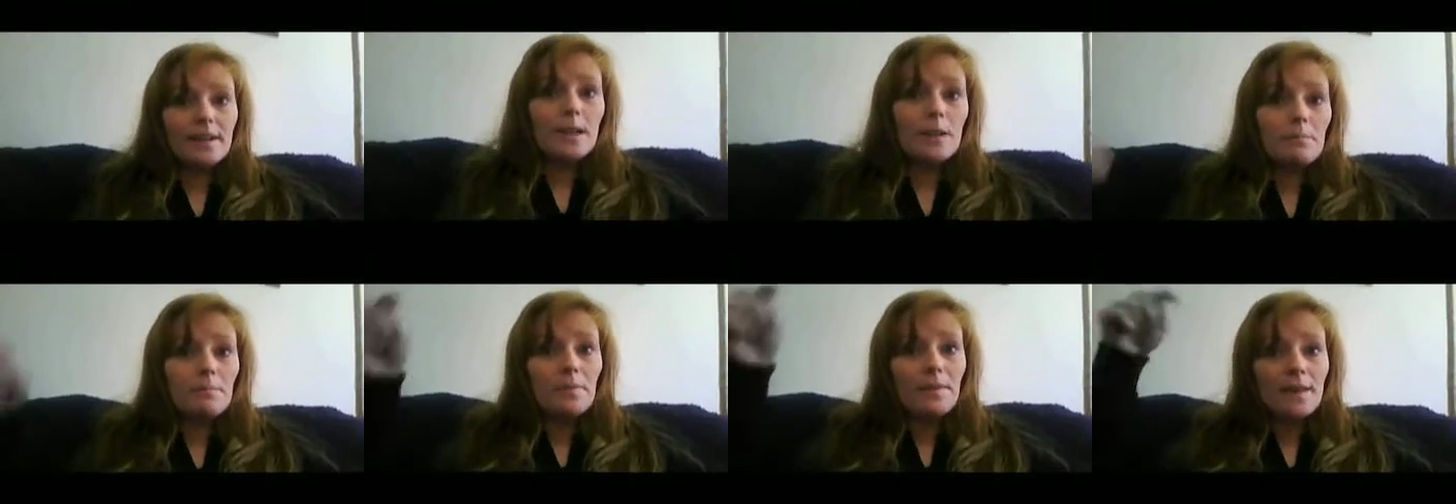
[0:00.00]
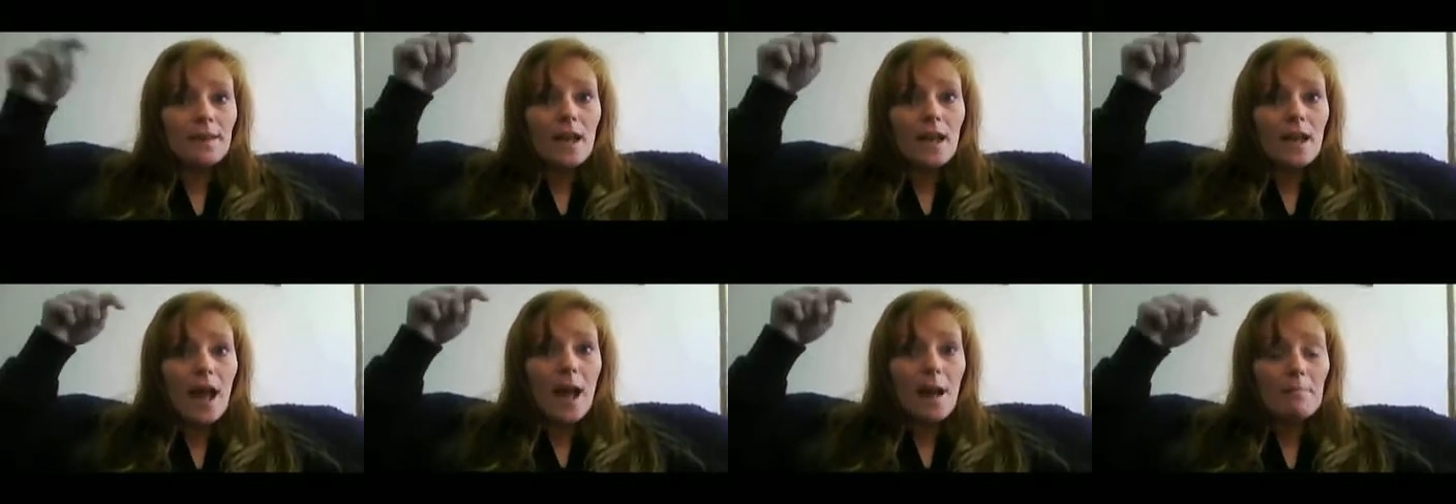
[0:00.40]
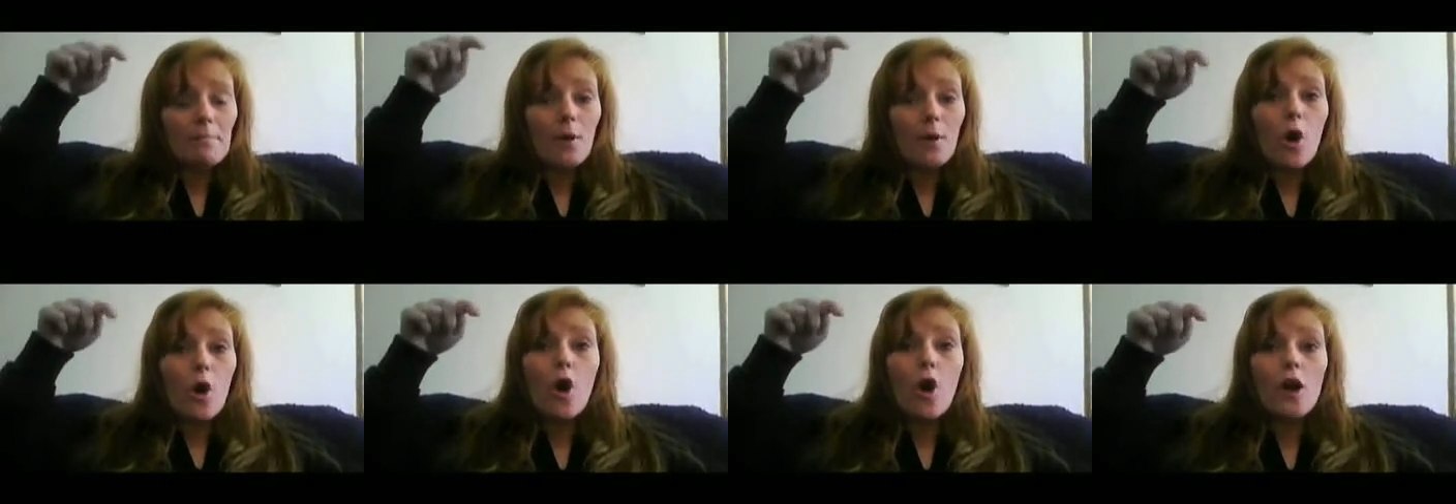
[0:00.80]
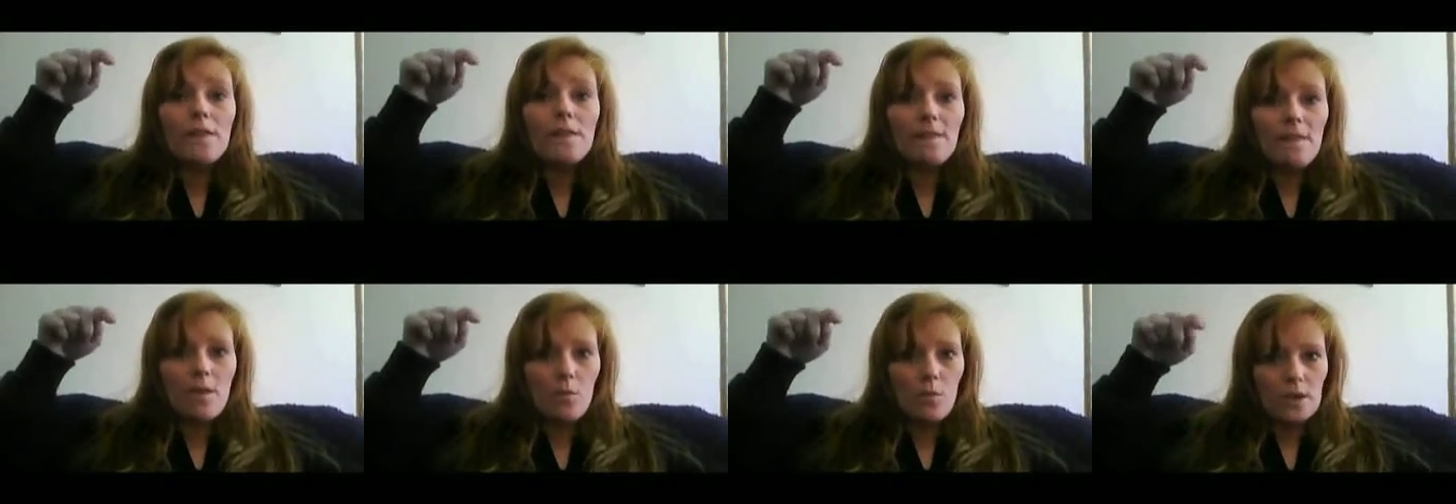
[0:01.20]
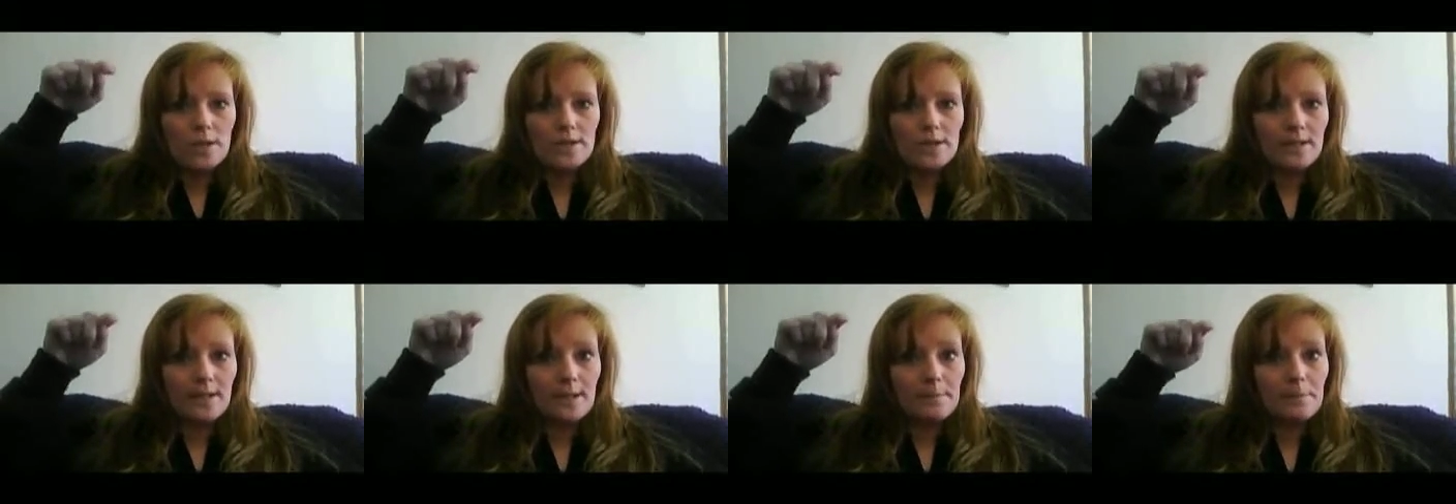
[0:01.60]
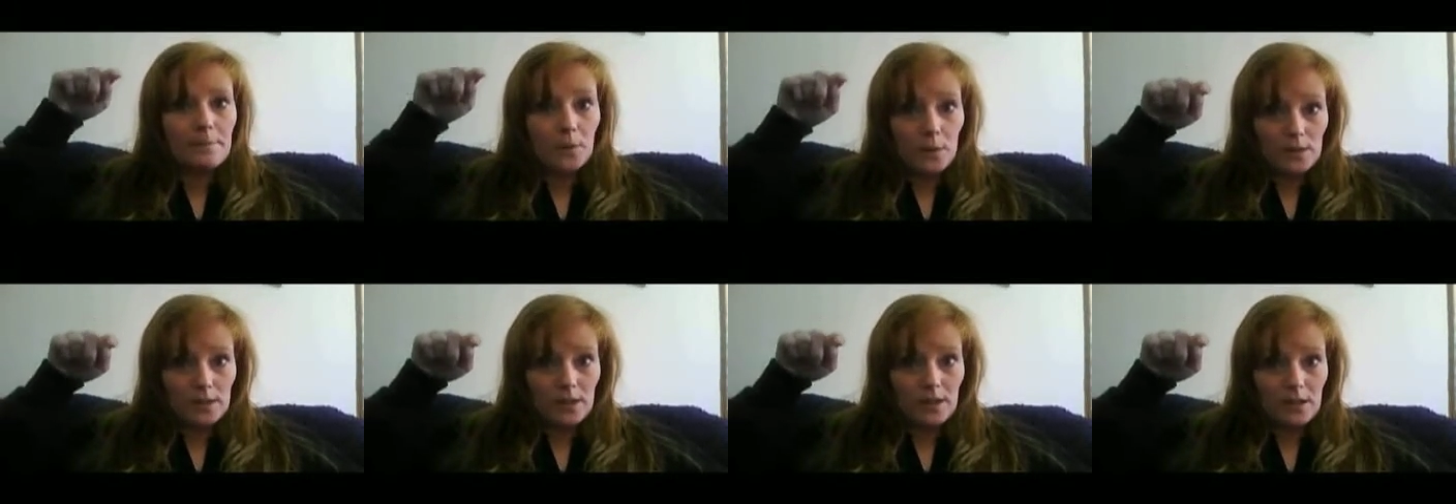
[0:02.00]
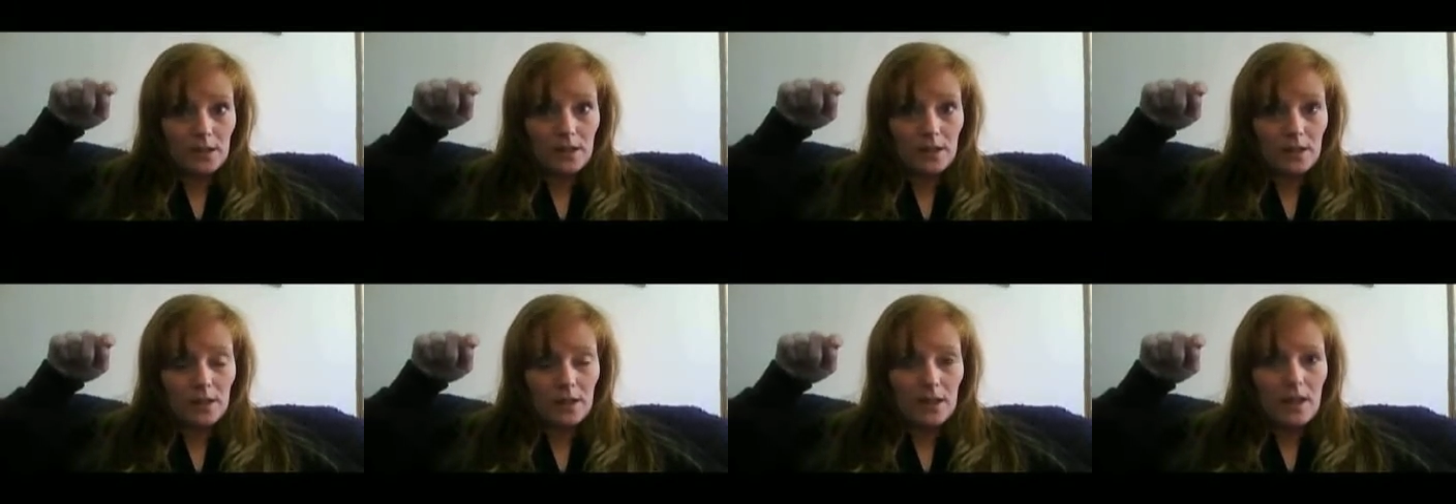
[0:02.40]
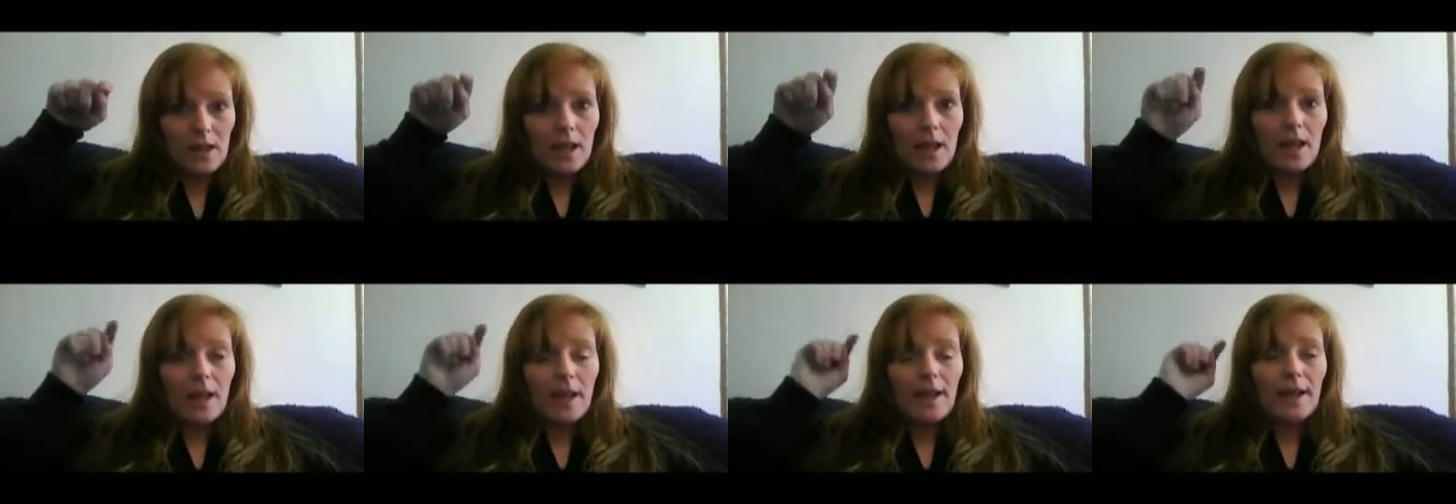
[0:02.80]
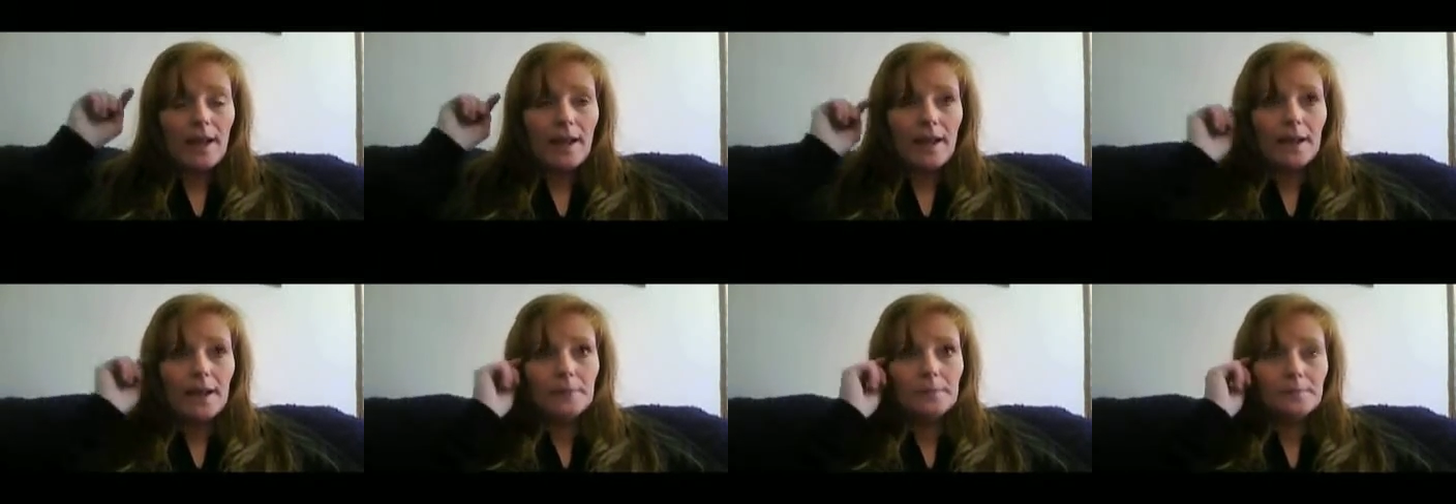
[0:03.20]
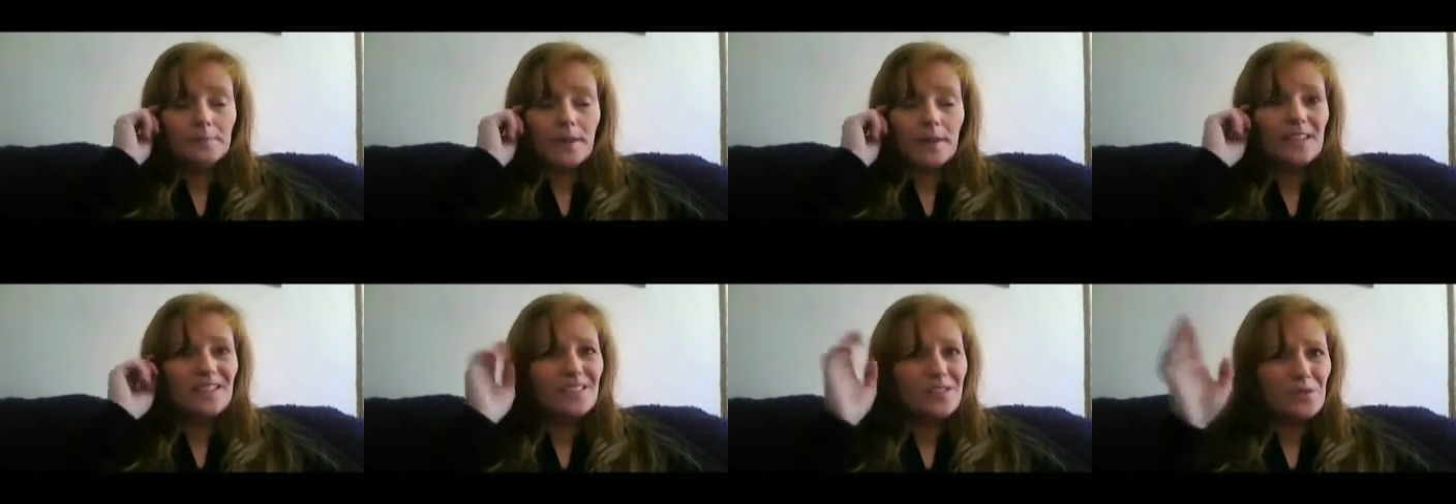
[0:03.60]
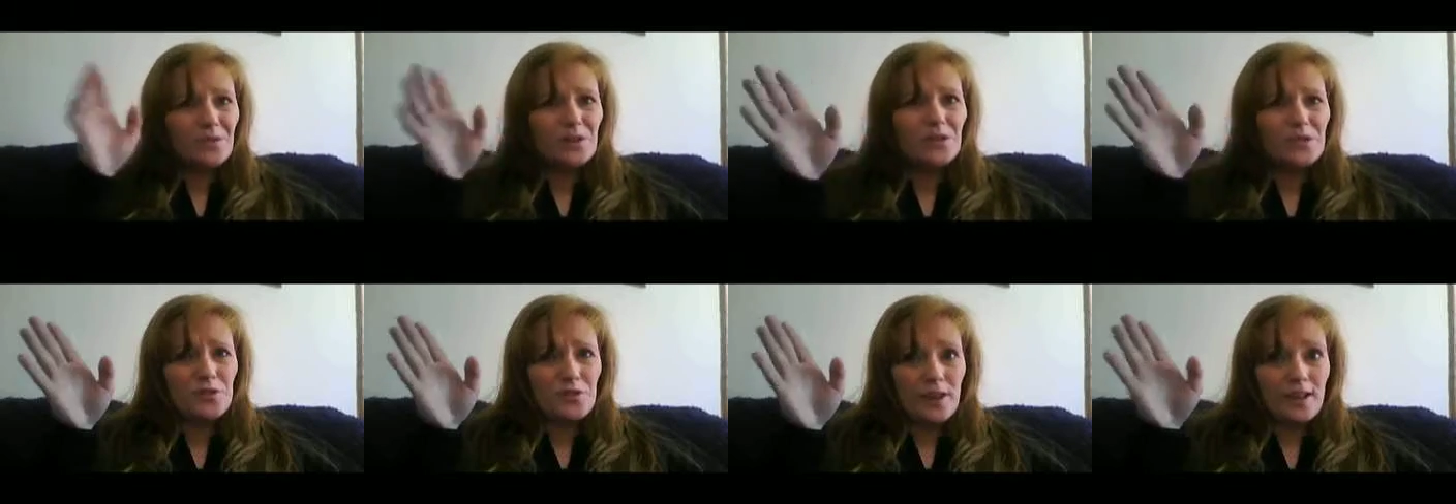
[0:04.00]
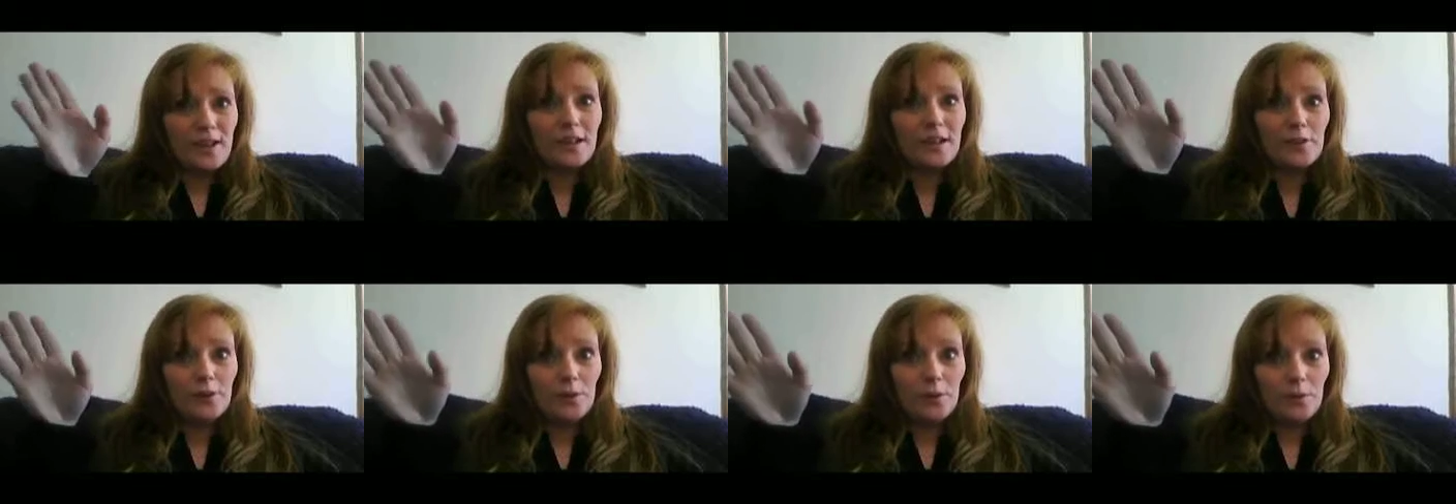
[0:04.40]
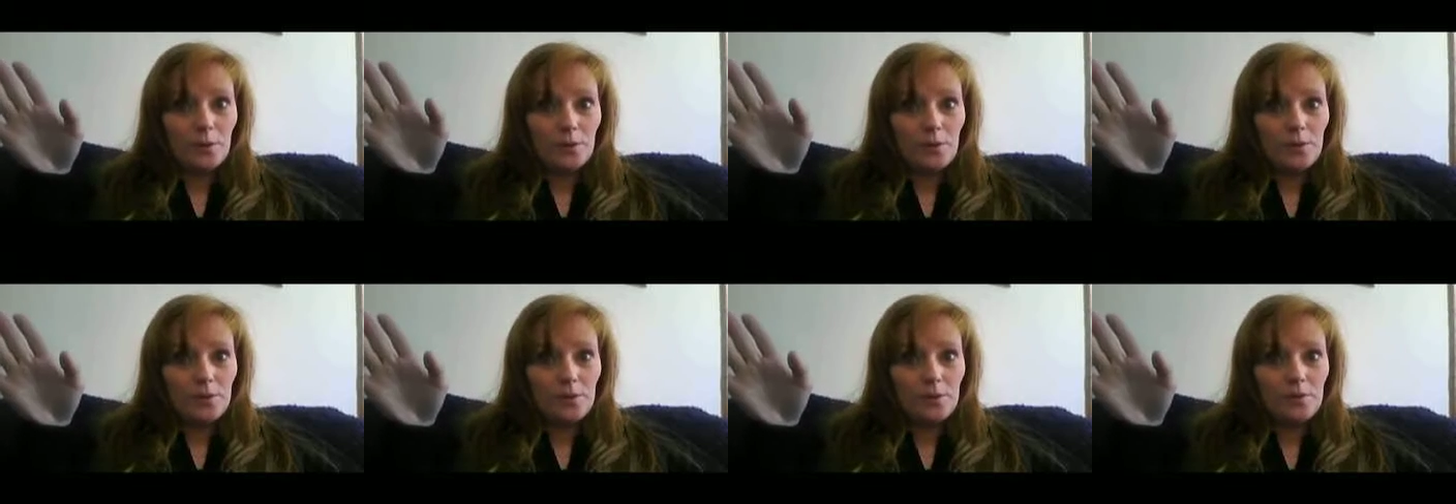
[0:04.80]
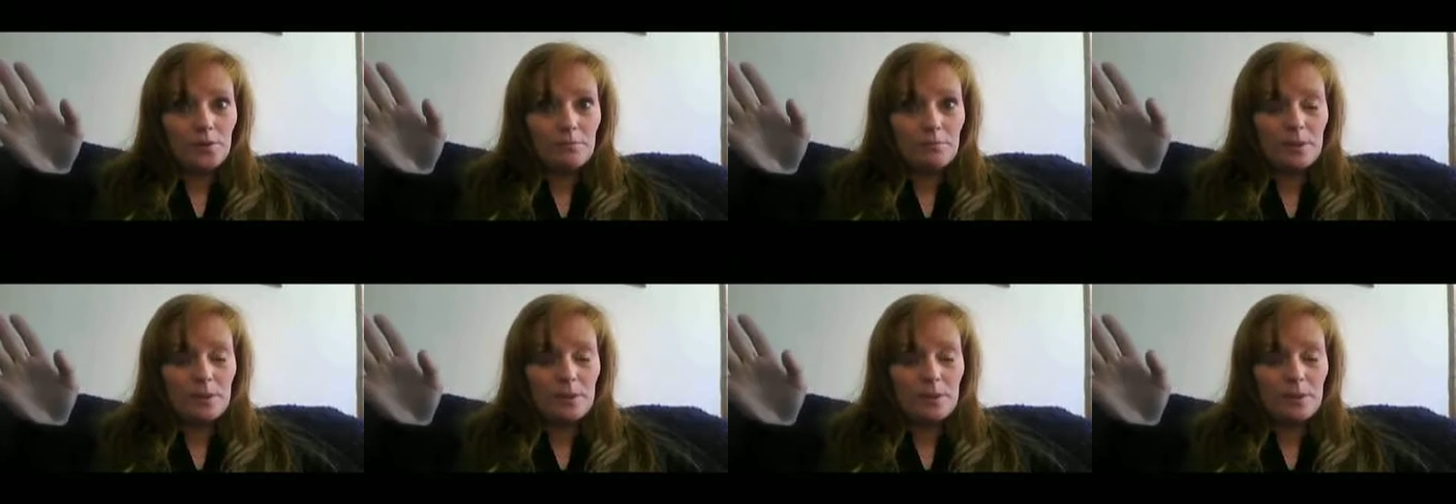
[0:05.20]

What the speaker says: Keep the cap on the whiskey bottle and don't drink it all,